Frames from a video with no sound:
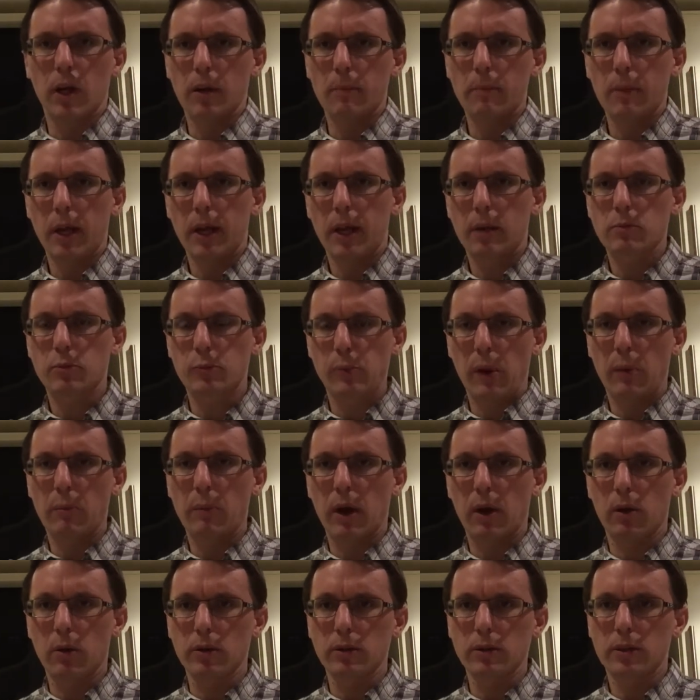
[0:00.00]
My name's Ben
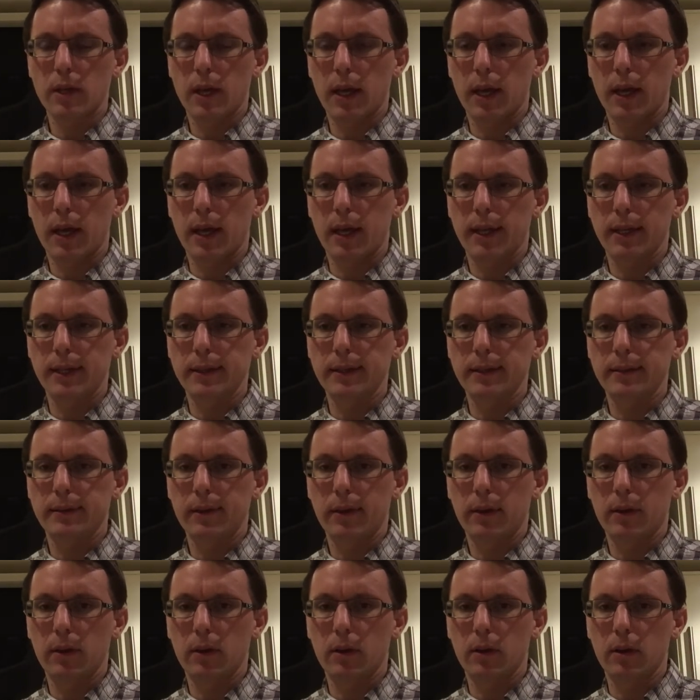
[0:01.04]
Bowers, and
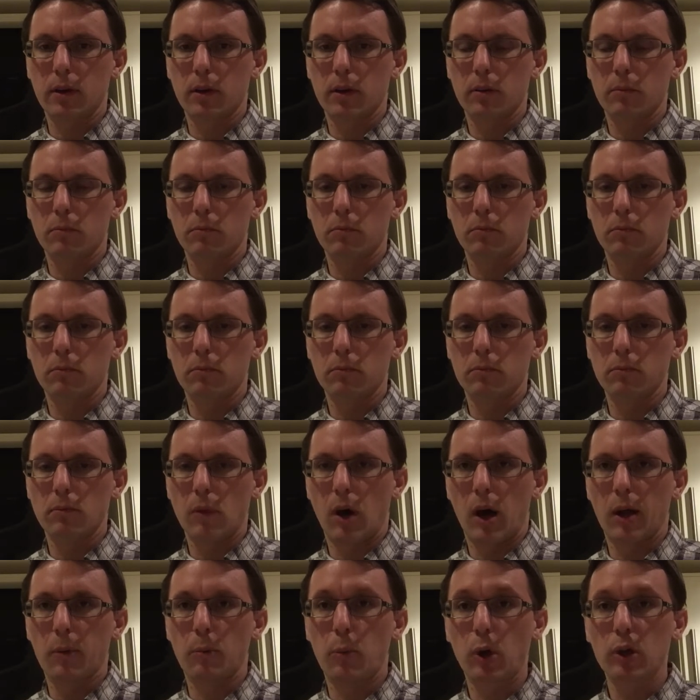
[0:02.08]

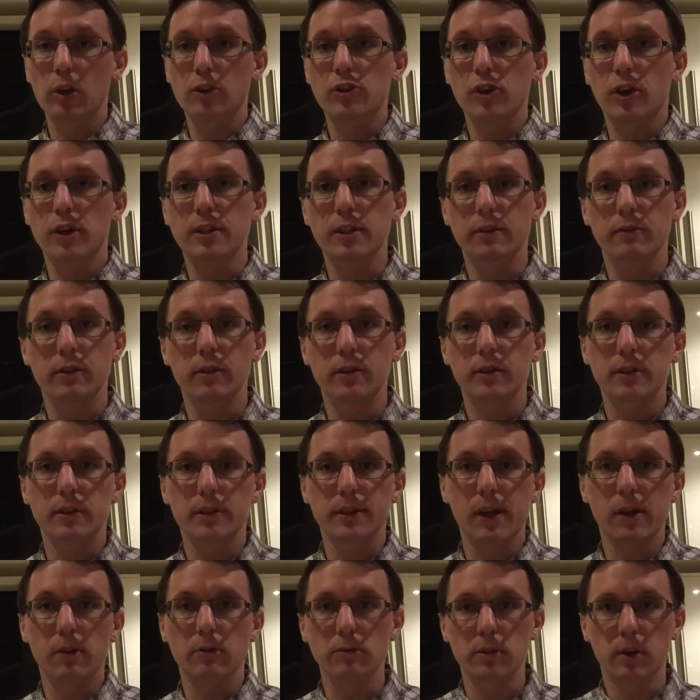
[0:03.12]
I apologise if it
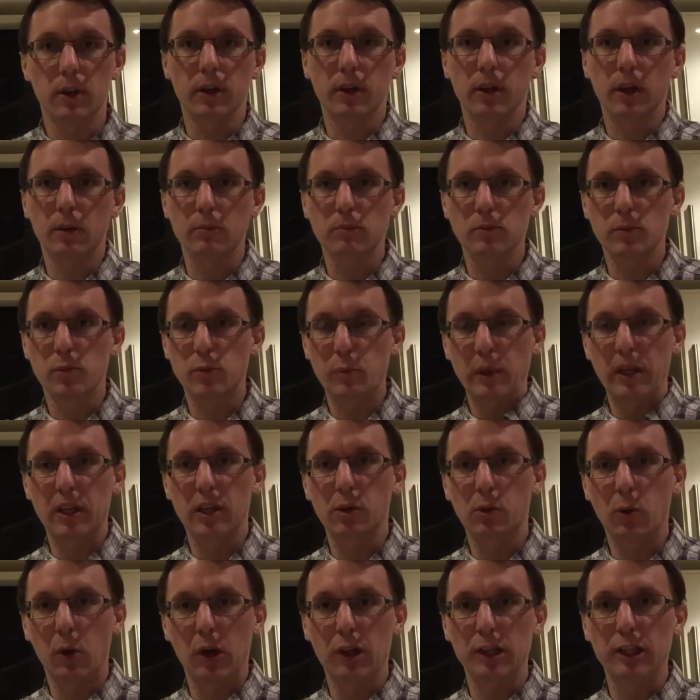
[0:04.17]
sounds like I'm speaking
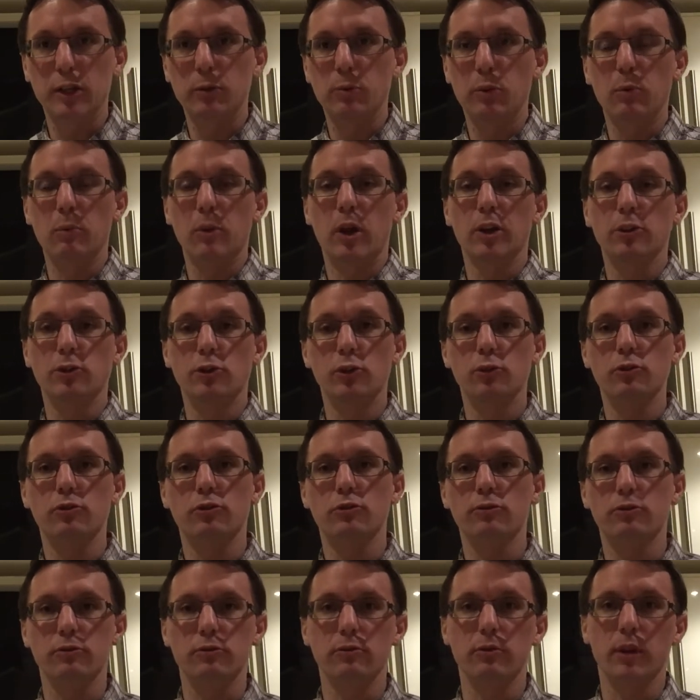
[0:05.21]
quietly, but my two
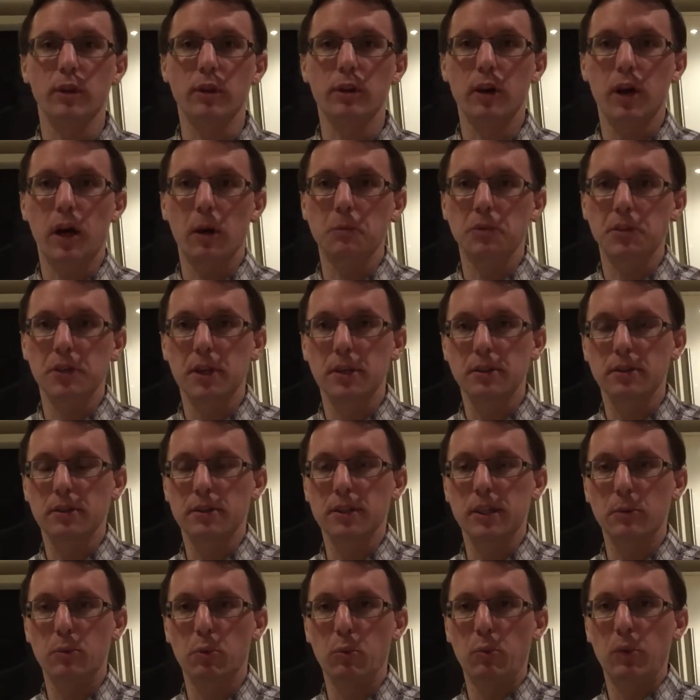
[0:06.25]
children are upstairs
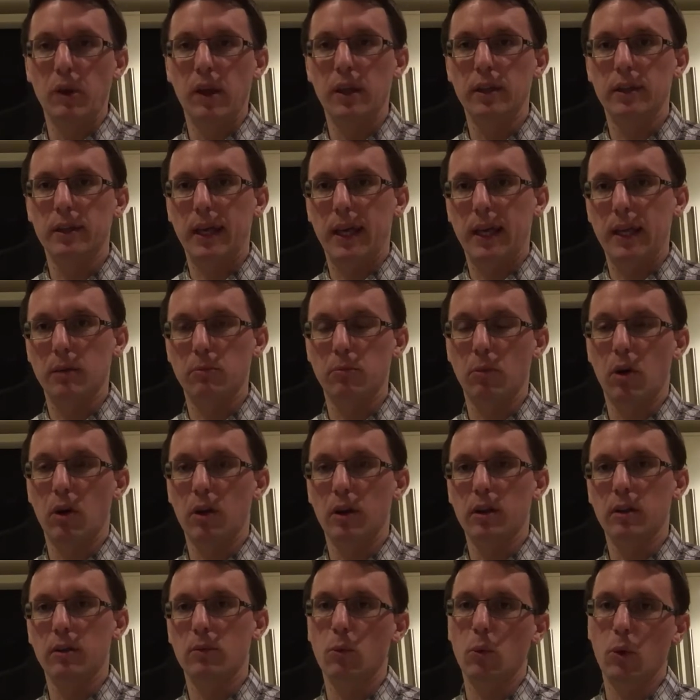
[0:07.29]
asleep in bed, and
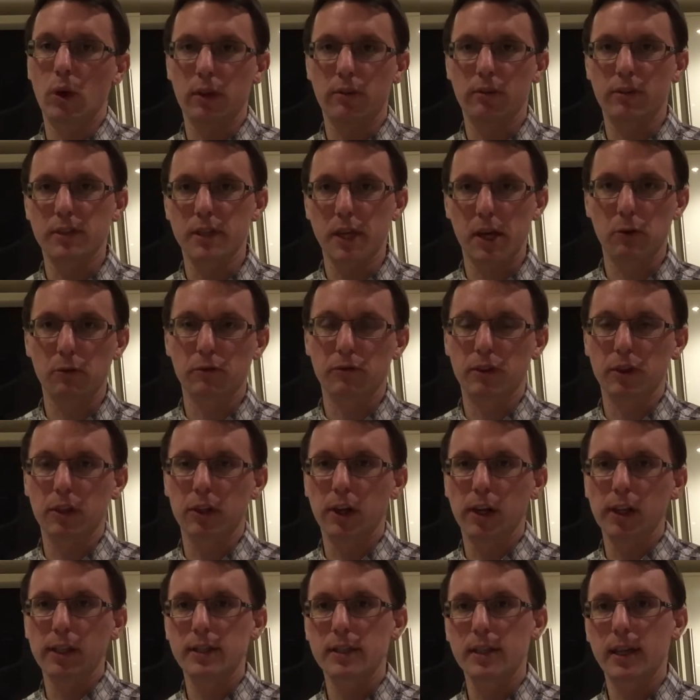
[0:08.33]
my wife is out for the
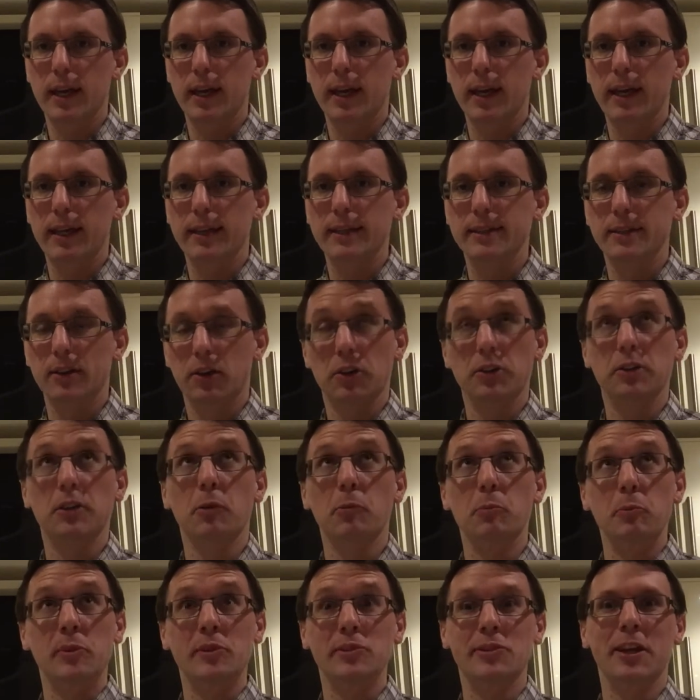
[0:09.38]
night, and I
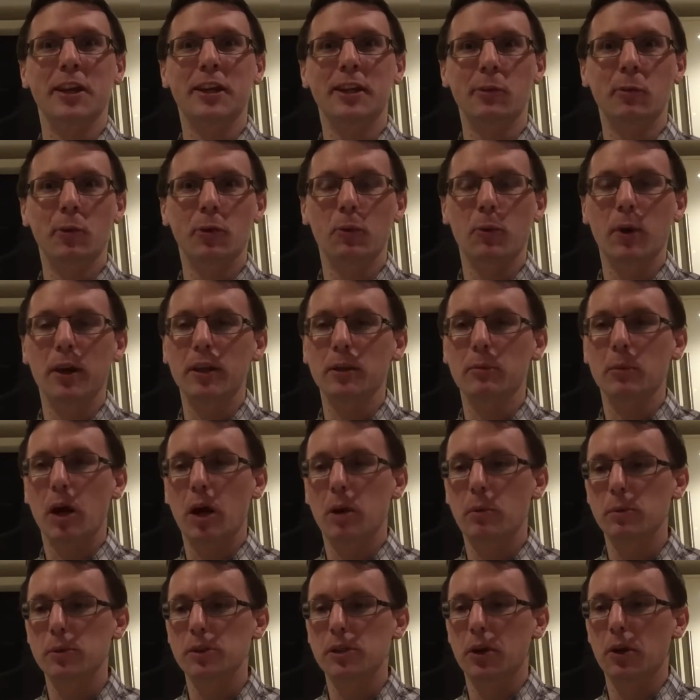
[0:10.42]
don't particularly want to wake them
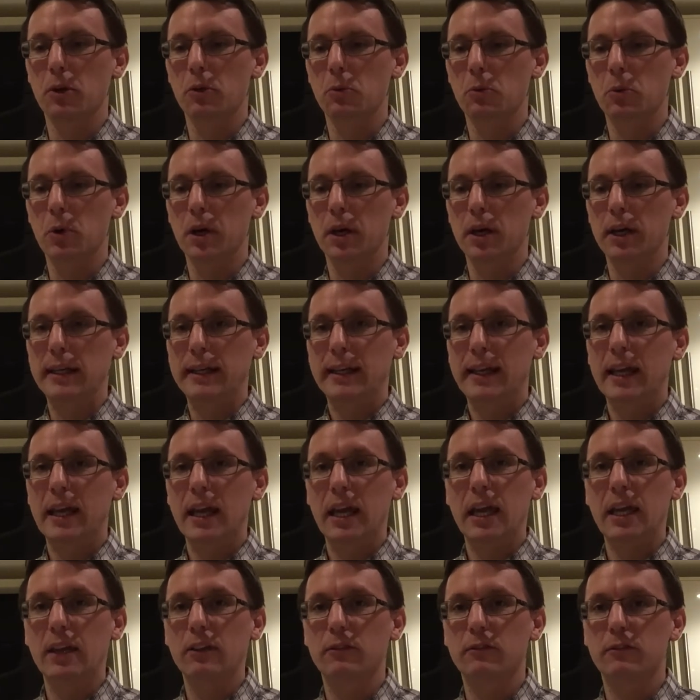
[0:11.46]
up. So
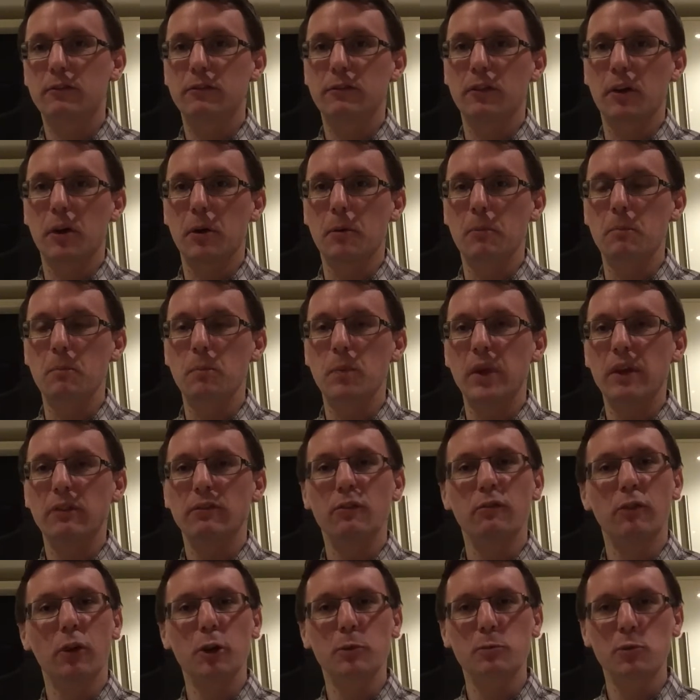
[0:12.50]
if the
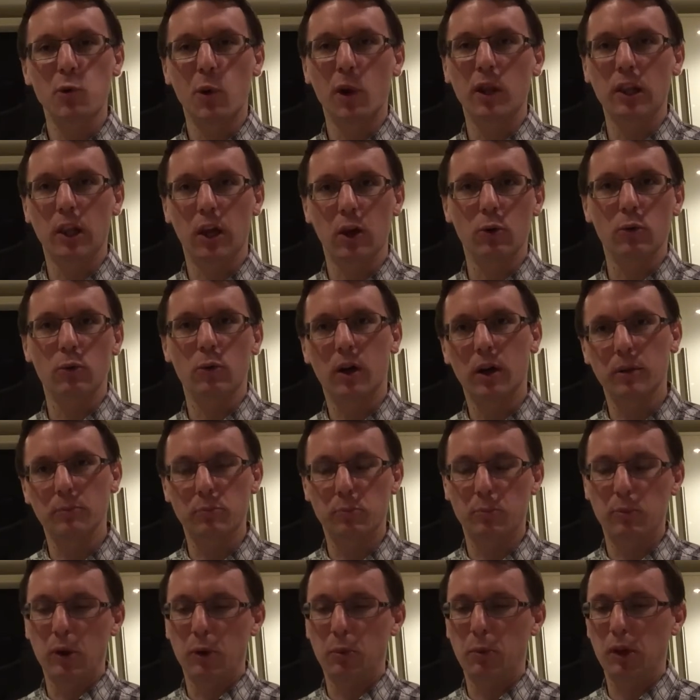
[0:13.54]
volume's quite low, I
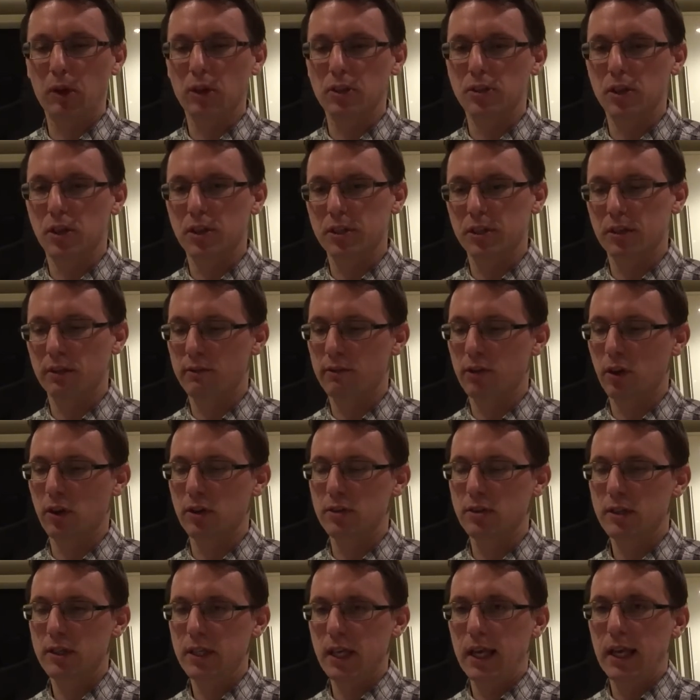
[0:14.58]
apologise in
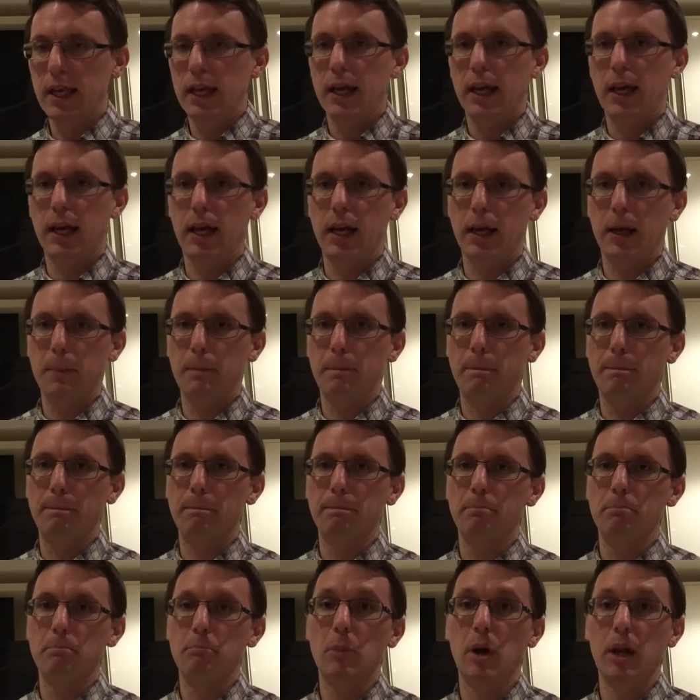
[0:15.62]
advance.
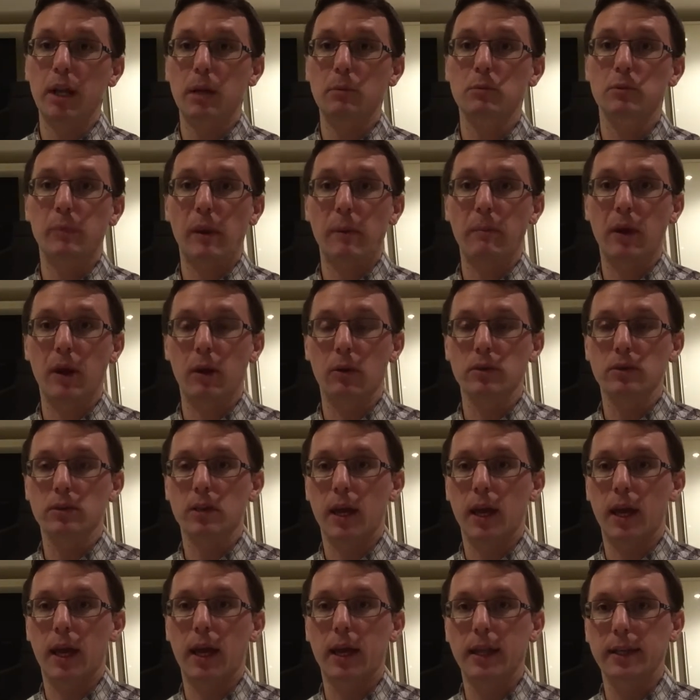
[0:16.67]
My name's Ben Bowers,
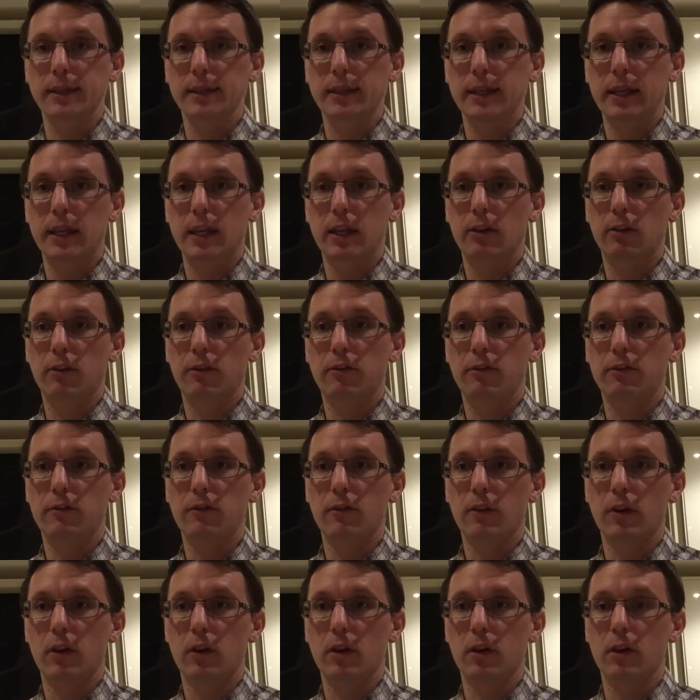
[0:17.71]
and if
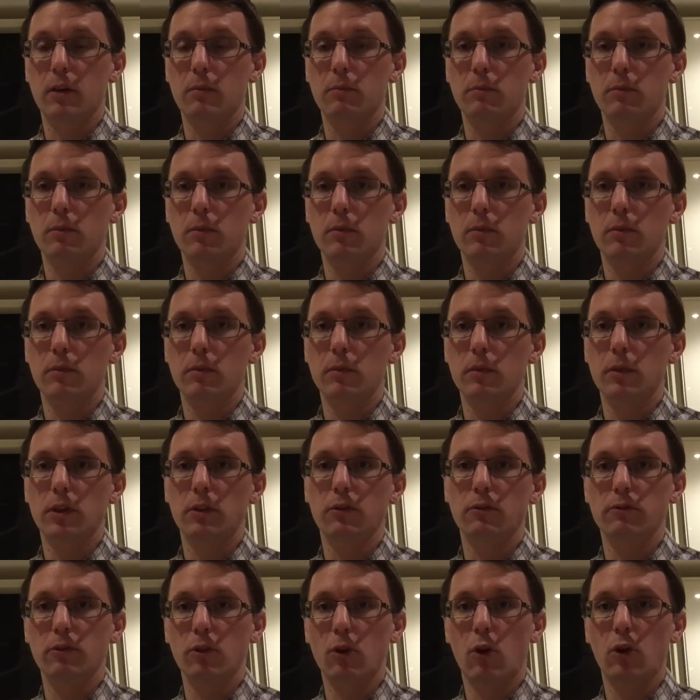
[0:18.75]

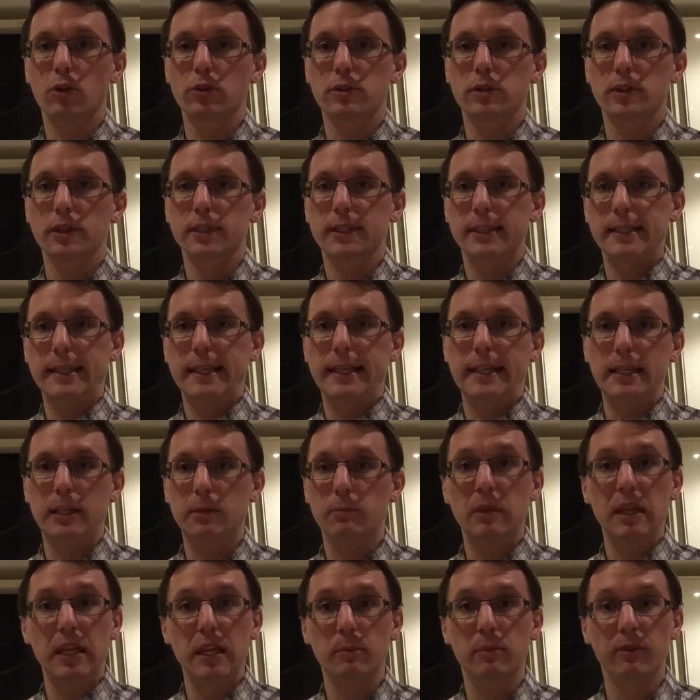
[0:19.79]
you've not seen
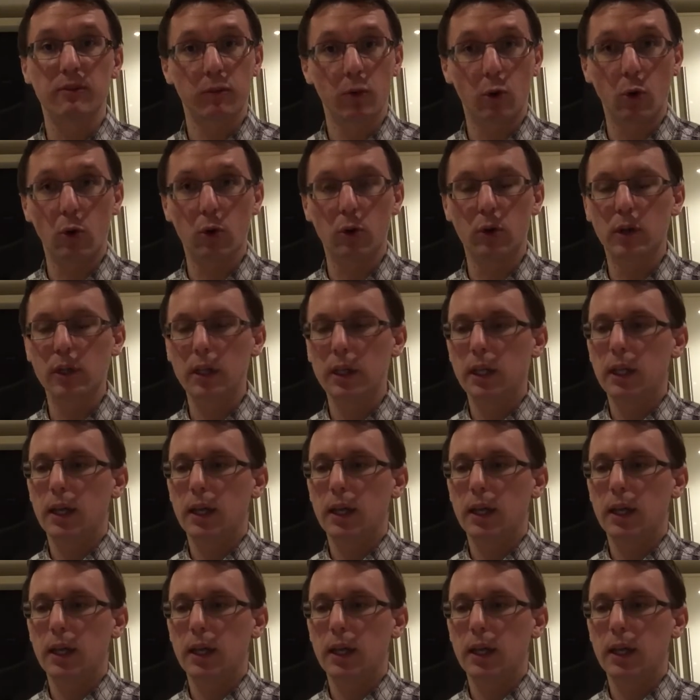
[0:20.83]
me before,